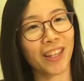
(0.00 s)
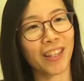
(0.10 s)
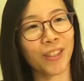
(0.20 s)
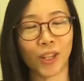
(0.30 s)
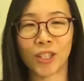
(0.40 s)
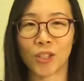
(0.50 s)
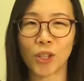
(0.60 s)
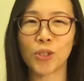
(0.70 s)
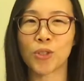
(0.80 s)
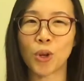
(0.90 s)
it's
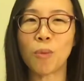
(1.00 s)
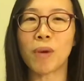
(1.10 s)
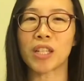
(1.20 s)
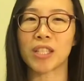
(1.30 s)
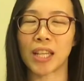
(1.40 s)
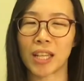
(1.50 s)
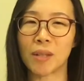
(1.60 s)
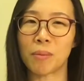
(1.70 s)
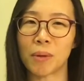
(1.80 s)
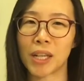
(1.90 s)
not so much taking
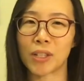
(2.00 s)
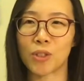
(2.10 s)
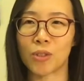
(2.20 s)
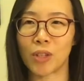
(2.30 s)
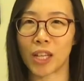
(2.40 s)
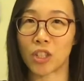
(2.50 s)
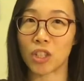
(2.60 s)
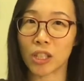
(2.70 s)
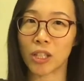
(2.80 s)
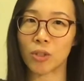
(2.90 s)
a break to like
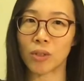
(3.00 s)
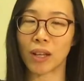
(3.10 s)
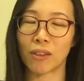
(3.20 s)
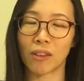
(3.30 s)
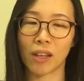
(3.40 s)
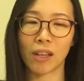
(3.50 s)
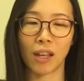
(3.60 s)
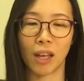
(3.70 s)
chill and do nothing,